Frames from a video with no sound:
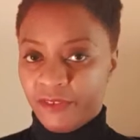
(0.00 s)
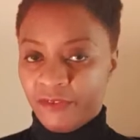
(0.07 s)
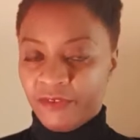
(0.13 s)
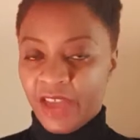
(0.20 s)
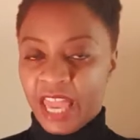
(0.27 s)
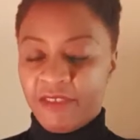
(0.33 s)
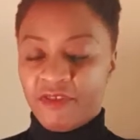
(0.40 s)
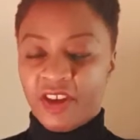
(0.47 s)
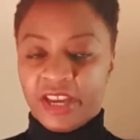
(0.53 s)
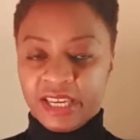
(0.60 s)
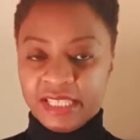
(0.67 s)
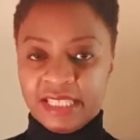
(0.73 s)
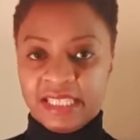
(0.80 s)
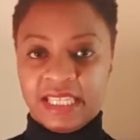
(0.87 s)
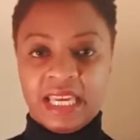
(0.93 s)
faith, I
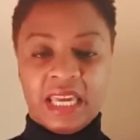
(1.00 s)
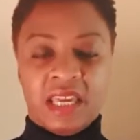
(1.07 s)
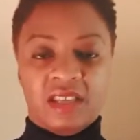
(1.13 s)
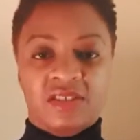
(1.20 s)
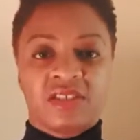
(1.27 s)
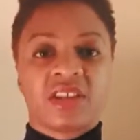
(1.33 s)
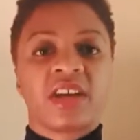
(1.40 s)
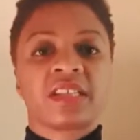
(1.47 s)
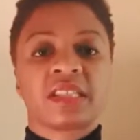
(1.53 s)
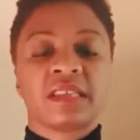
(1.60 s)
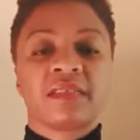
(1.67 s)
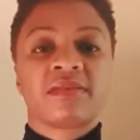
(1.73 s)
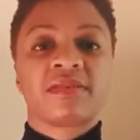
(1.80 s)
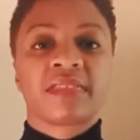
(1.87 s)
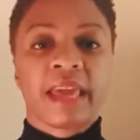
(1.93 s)
could see
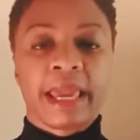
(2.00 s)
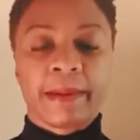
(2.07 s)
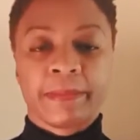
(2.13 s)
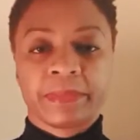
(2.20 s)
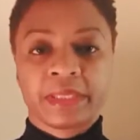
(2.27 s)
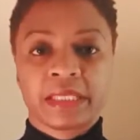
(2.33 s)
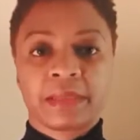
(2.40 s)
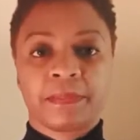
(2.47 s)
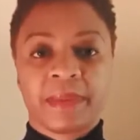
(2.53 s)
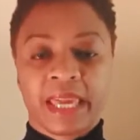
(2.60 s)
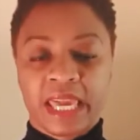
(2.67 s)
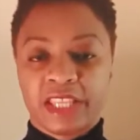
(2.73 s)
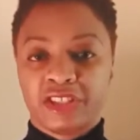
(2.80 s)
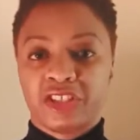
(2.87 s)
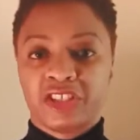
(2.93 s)
certain themes
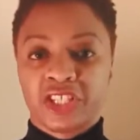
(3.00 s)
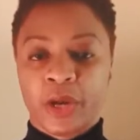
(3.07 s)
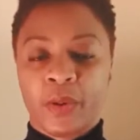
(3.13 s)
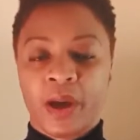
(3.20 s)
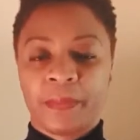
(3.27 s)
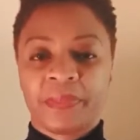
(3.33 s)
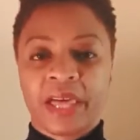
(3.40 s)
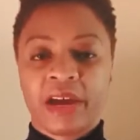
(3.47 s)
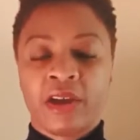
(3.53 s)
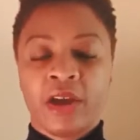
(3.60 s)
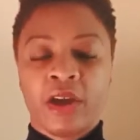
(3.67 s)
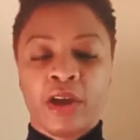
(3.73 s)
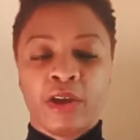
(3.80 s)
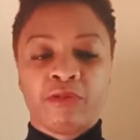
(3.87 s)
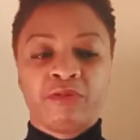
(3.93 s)
begin to show up that
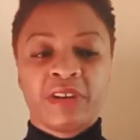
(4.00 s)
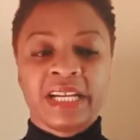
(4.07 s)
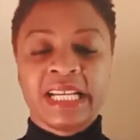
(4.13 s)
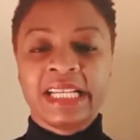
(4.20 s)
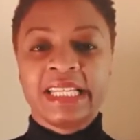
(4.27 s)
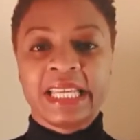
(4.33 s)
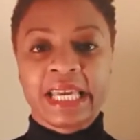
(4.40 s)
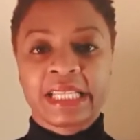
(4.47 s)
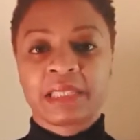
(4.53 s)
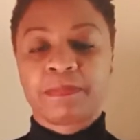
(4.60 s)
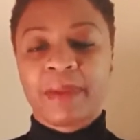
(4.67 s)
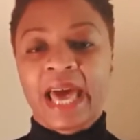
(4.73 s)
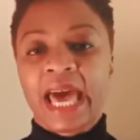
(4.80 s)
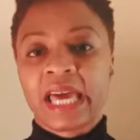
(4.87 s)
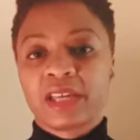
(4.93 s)
really linked
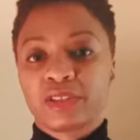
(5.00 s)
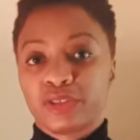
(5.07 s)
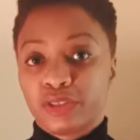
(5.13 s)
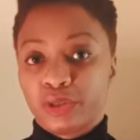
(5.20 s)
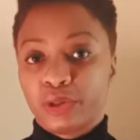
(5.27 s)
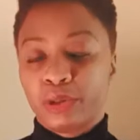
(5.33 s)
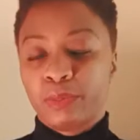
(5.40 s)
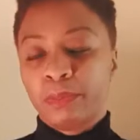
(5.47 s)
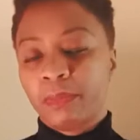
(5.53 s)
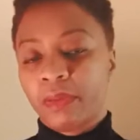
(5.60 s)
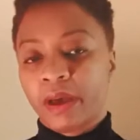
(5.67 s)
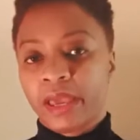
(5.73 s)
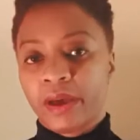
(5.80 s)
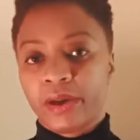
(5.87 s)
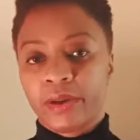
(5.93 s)
back to
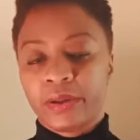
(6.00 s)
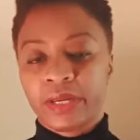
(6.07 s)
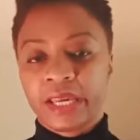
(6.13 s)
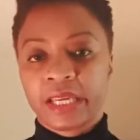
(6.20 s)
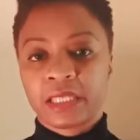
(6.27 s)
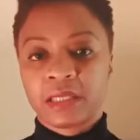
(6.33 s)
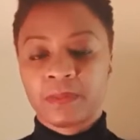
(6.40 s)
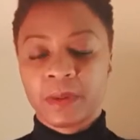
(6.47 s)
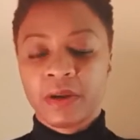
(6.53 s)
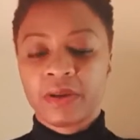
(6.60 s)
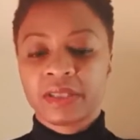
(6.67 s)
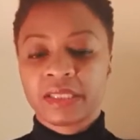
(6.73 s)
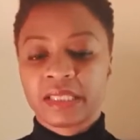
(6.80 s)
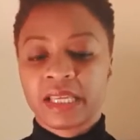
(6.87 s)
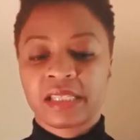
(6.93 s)
my own
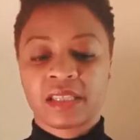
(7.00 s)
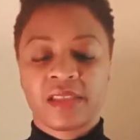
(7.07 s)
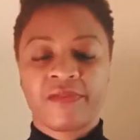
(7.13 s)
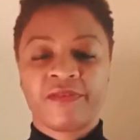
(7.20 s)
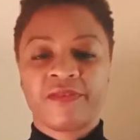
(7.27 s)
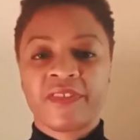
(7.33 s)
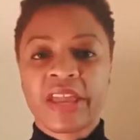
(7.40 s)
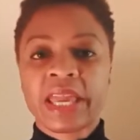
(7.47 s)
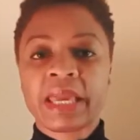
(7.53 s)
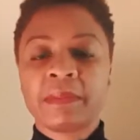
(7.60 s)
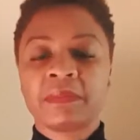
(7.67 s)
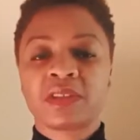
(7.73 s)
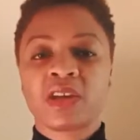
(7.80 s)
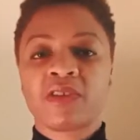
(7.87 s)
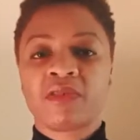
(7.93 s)
experiences, the
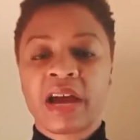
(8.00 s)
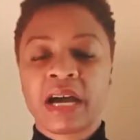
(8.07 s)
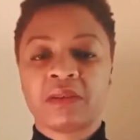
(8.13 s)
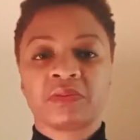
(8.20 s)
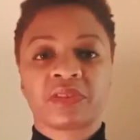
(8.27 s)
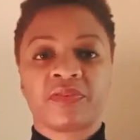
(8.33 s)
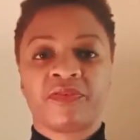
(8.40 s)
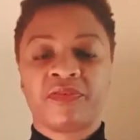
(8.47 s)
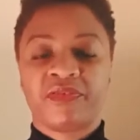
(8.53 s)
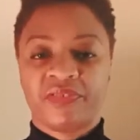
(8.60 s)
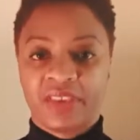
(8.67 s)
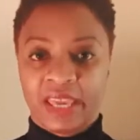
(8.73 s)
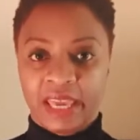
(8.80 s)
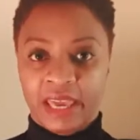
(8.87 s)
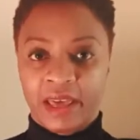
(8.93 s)
themes around
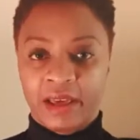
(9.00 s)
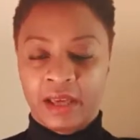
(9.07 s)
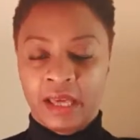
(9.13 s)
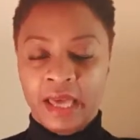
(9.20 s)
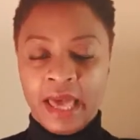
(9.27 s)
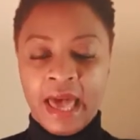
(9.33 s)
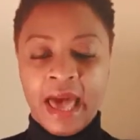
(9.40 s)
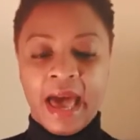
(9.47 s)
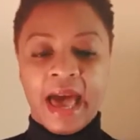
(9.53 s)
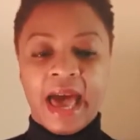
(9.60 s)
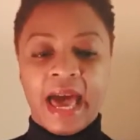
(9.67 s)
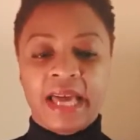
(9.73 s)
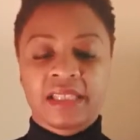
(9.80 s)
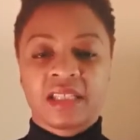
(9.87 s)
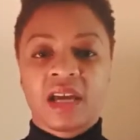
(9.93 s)
fear
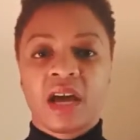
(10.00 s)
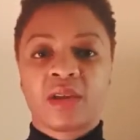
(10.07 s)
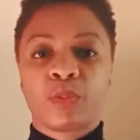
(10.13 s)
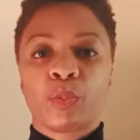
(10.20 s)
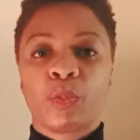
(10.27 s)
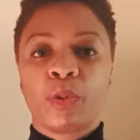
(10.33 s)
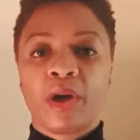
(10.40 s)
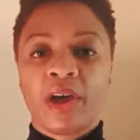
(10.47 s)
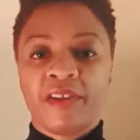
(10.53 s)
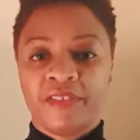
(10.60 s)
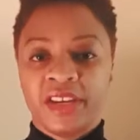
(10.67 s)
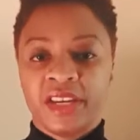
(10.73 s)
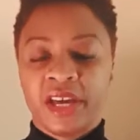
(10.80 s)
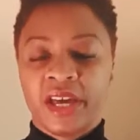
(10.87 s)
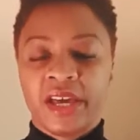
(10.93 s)
and
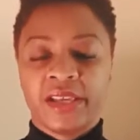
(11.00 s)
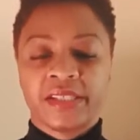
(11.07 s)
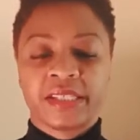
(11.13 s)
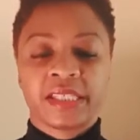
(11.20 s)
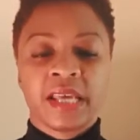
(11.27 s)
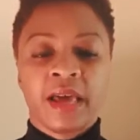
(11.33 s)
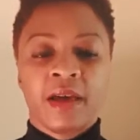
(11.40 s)
unworthiness